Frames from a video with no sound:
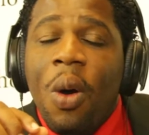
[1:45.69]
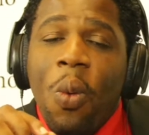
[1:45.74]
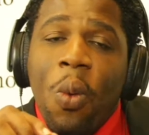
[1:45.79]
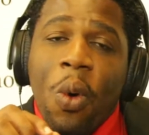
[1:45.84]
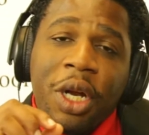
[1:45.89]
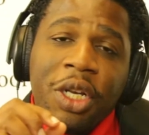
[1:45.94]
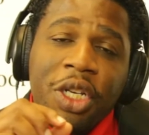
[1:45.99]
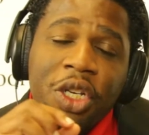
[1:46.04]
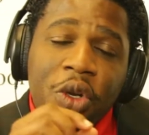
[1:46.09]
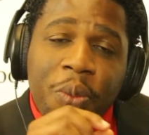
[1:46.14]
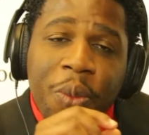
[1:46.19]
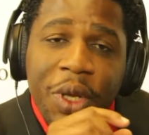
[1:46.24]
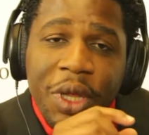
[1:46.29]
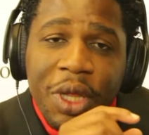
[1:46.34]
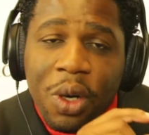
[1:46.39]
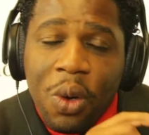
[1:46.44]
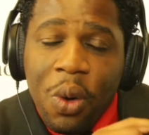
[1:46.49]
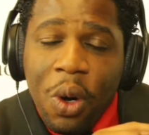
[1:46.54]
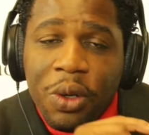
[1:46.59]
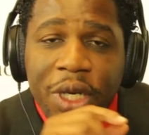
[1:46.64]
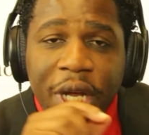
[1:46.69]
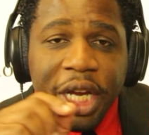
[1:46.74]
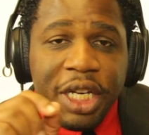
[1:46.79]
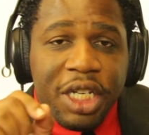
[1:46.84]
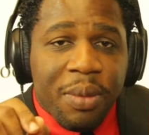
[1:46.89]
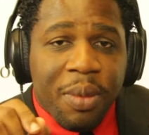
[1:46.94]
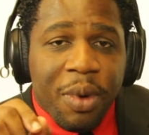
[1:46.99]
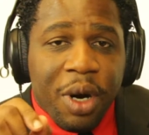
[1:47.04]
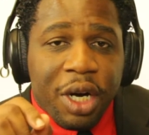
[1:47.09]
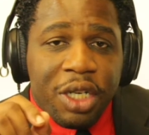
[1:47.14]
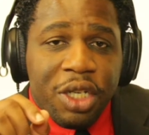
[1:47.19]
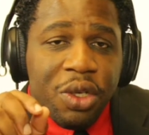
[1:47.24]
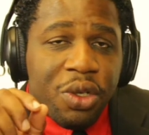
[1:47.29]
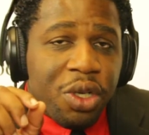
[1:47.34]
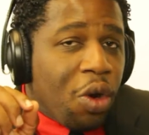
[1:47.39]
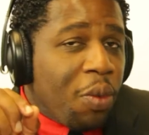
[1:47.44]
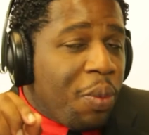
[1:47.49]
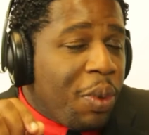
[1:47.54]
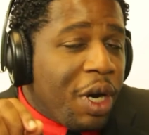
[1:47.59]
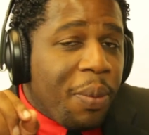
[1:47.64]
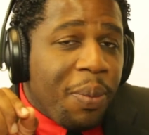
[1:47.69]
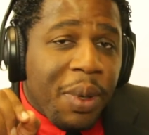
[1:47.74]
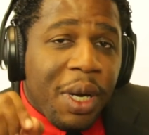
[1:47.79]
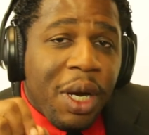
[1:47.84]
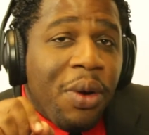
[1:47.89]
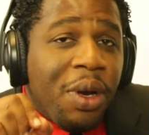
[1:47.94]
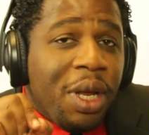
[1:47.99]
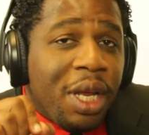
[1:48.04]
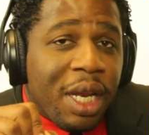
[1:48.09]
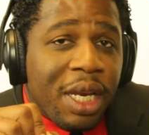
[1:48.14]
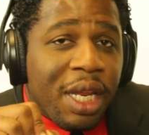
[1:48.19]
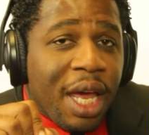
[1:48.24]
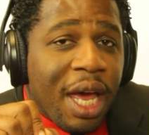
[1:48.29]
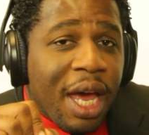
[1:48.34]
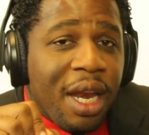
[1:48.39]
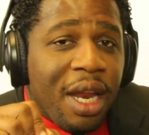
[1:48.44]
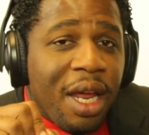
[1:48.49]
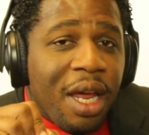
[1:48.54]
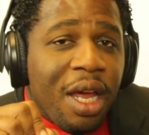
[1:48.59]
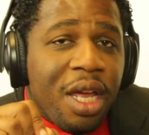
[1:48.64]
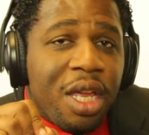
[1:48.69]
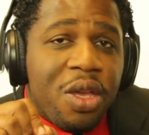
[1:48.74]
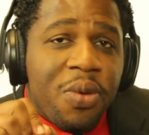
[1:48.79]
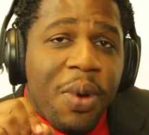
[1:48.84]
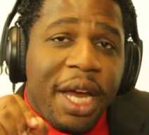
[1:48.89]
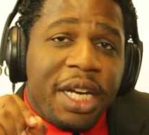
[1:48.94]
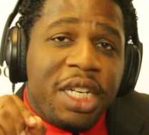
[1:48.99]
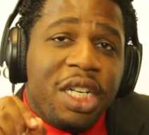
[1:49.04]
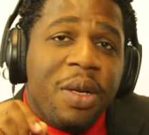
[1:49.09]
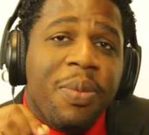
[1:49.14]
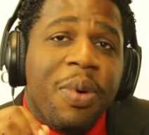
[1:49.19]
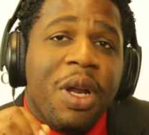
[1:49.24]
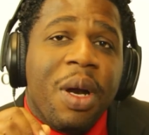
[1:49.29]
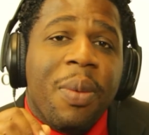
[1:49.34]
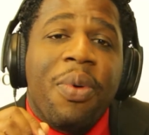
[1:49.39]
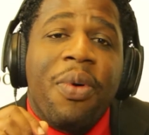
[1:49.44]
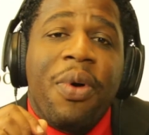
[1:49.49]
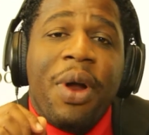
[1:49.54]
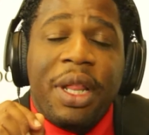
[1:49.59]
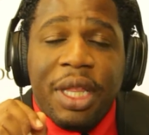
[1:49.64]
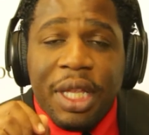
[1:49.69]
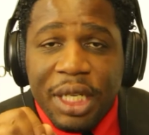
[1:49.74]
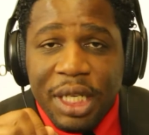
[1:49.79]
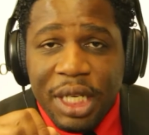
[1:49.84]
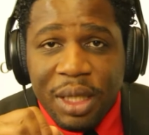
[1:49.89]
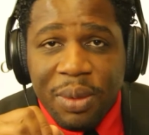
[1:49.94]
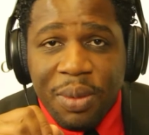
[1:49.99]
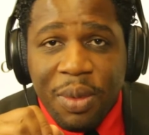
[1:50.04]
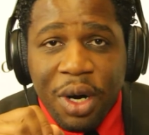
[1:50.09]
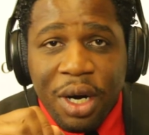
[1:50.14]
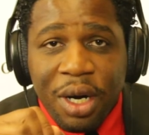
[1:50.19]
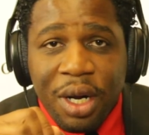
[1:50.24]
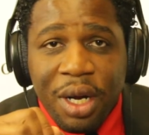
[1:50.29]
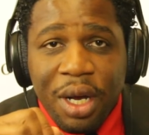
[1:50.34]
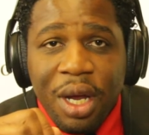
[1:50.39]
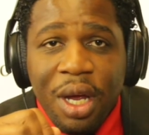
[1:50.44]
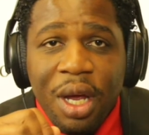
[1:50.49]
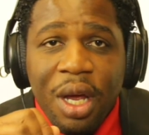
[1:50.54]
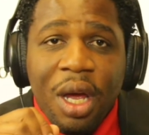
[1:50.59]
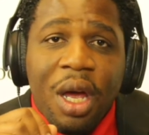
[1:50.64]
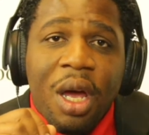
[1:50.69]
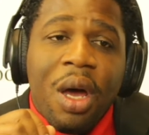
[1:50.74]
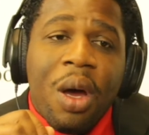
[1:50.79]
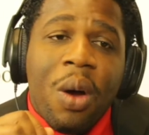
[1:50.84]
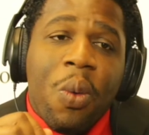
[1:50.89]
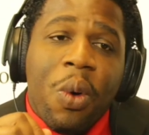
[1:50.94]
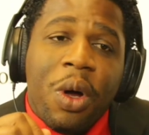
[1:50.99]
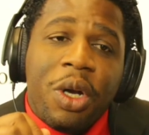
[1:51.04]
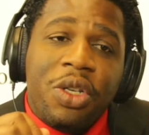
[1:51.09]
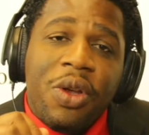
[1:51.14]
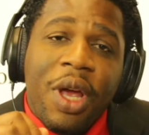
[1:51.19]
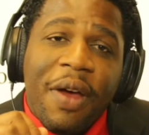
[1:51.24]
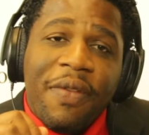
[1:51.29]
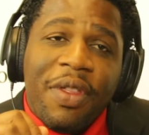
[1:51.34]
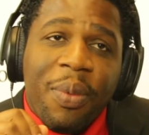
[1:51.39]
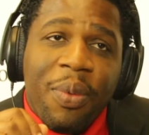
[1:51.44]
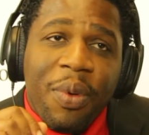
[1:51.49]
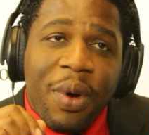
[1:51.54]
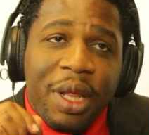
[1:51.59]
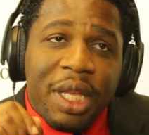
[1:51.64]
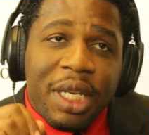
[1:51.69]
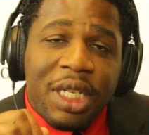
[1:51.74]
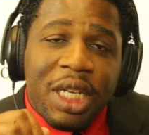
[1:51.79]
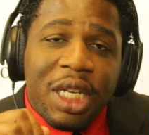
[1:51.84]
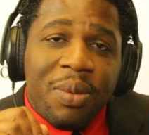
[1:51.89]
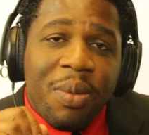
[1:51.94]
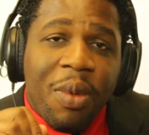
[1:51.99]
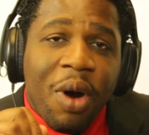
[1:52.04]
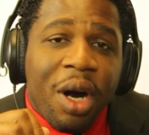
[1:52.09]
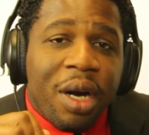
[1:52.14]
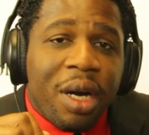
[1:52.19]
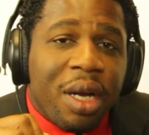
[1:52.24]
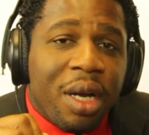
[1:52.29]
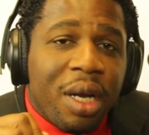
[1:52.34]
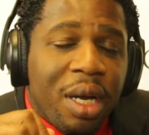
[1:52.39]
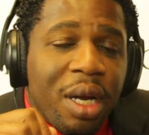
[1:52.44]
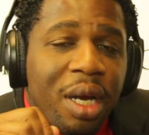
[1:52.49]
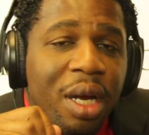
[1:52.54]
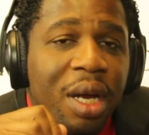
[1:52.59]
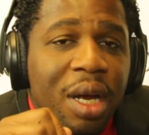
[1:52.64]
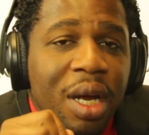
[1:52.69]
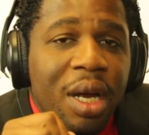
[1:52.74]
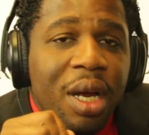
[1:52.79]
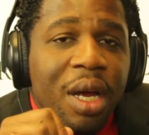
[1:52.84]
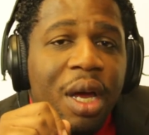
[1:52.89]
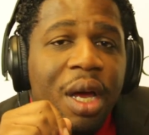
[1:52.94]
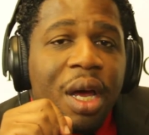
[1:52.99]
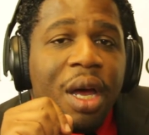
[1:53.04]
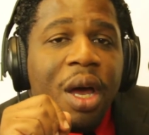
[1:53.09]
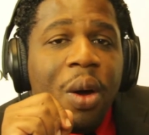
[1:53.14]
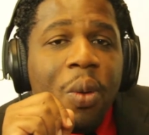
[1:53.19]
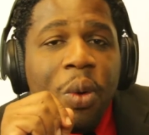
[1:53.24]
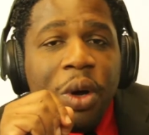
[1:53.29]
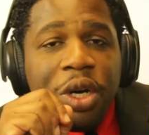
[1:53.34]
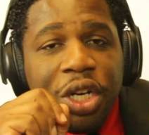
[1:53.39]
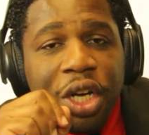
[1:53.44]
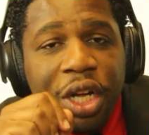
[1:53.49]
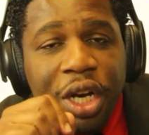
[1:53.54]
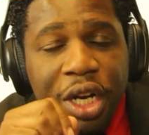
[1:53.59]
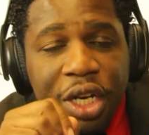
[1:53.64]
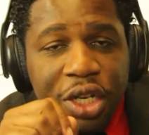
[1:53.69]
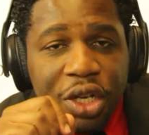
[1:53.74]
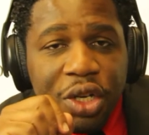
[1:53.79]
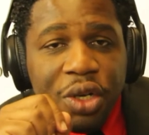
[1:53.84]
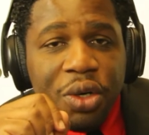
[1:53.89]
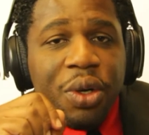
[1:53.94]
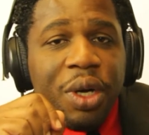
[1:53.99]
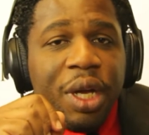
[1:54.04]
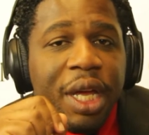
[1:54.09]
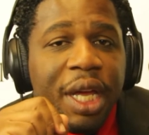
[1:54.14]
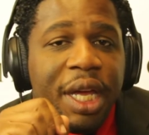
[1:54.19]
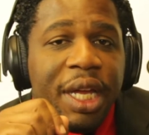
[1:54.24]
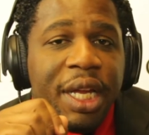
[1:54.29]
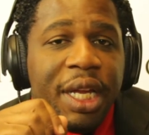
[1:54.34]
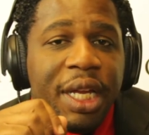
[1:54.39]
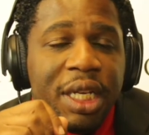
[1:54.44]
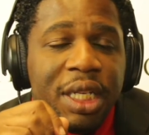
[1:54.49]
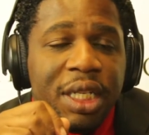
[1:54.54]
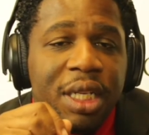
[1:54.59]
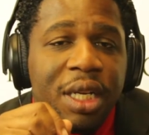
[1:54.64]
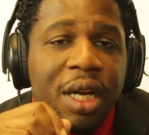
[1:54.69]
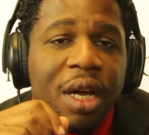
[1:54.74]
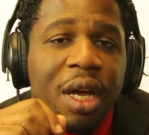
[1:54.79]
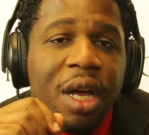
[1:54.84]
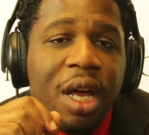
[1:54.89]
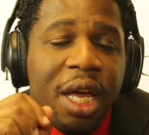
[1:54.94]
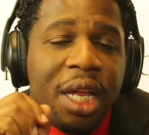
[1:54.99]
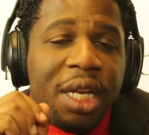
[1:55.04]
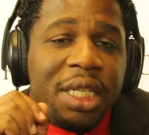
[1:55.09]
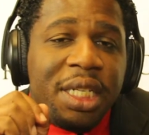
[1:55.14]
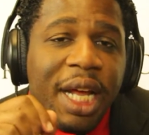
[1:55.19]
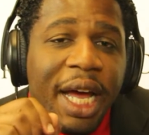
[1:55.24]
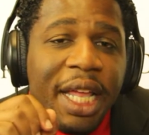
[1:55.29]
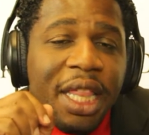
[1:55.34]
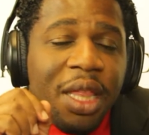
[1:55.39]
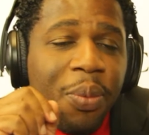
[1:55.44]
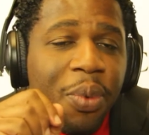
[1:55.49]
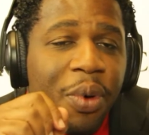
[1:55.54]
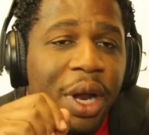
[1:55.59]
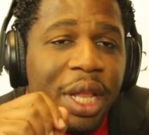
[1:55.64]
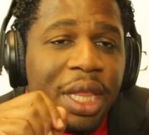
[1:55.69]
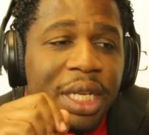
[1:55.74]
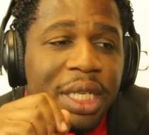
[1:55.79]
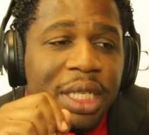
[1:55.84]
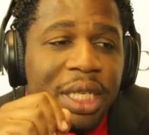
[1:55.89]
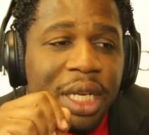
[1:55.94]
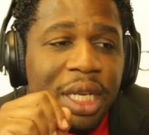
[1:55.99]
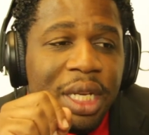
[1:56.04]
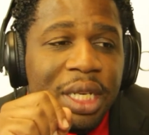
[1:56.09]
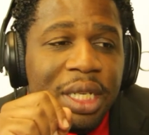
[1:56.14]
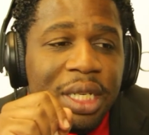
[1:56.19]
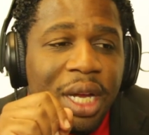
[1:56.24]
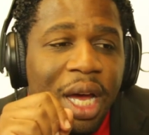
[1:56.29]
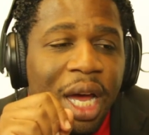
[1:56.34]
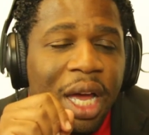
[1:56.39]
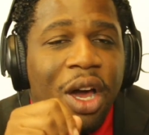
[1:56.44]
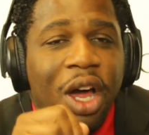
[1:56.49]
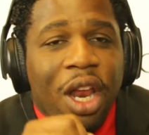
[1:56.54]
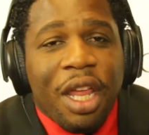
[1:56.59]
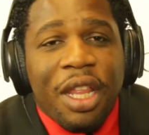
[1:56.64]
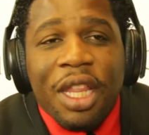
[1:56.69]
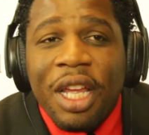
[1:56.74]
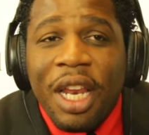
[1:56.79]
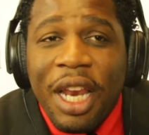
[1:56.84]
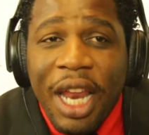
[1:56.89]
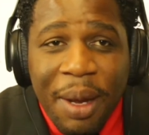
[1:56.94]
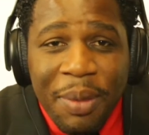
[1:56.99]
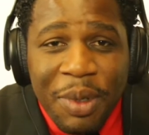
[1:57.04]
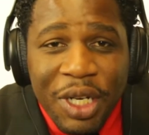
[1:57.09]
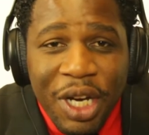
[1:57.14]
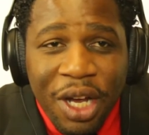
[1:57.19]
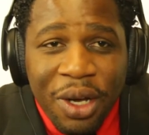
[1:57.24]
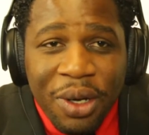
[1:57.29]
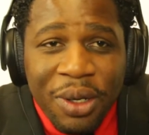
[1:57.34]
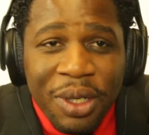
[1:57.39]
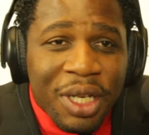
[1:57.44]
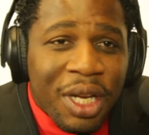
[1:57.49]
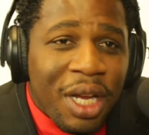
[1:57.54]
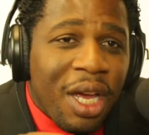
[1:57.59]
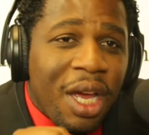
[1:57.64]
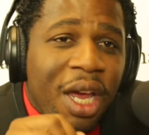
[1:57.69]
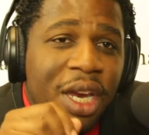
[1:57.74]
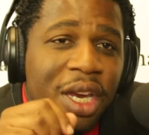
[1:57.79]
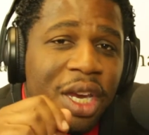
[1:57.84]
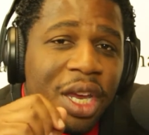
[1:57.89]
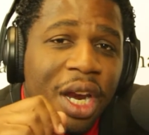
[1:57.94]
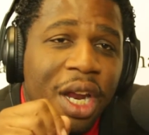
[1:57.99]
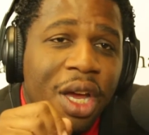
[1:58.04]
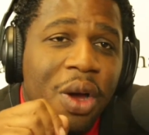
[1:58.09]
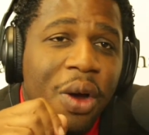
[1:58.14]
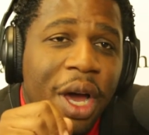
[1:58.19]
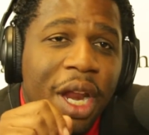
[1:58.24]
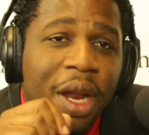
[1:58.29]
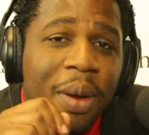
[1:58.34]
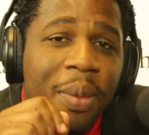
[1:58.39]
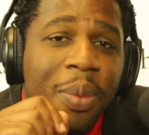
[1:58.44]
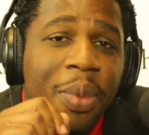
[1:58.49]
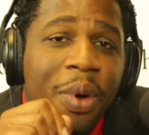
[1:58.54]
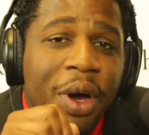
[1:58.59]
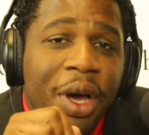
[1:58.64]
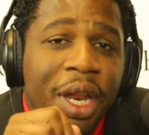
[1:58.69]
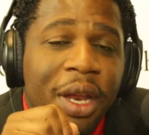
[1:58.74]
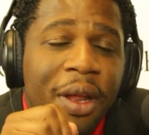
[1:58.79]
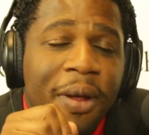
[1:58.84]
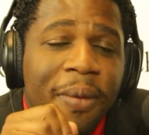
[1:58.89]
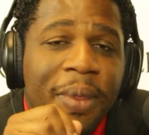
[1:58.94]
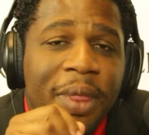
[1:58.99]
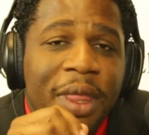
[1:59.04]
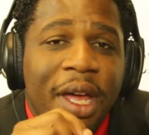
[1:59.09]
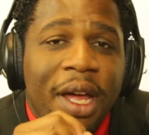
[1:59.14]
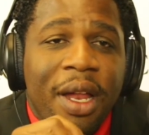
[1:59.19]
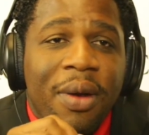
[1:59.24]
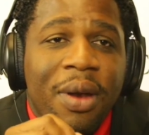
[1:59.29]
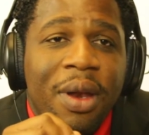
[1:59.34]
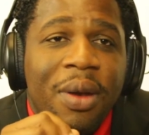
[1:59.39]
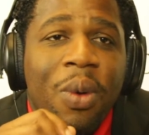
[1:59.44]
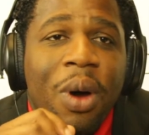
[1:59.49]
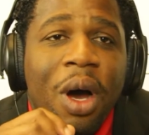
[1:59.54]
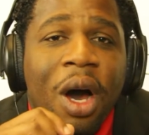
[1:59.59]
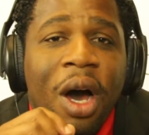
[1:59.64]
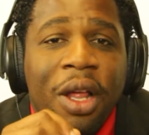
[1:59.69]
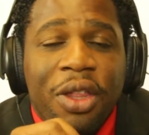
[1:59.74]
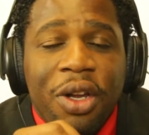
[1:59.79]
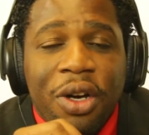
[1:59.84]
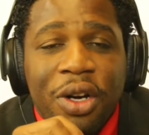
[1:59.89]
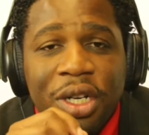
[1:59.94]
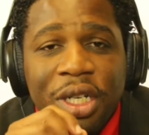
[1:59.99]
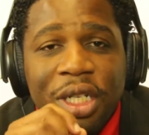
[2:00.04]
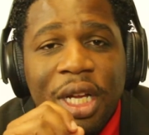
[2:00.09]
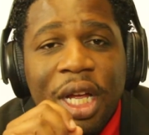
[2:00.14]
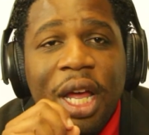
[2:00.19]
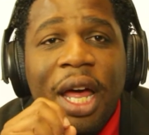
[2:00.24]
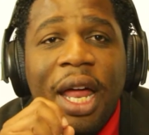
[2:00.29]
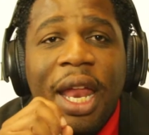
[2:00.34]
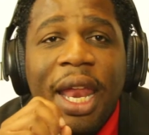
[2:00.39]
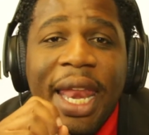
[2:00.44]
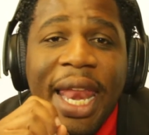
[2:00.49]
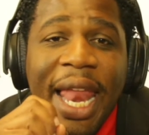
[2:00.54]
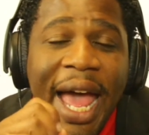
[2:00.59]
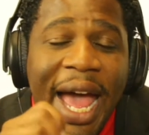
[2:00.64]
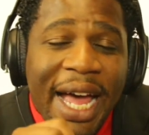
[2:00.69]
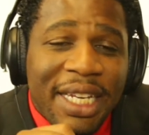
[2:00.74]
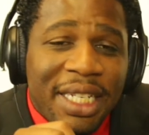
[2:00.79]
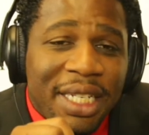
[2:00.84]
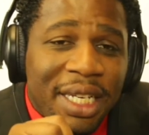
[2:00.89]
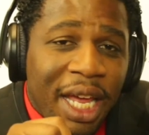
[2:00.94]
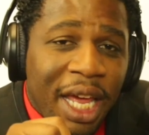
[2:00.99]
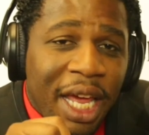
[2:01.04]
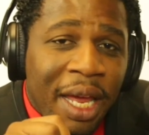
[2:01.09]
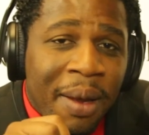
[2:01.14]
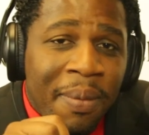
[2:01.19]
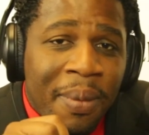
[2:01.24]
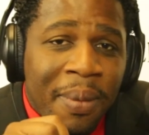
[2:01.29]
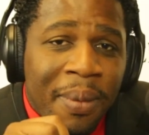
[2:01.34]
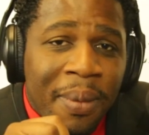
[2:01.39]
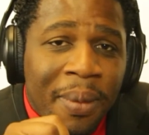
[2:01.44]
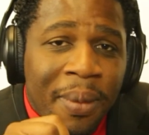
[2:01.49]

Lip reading: Once you put the quotation marks, you don't put a period yet. You actually put a parentheses mark. Once you have the parentheses marked, what you're going to do is inside the parentheses, I call it the clamshells, you're going to go ahead and put the author's last name,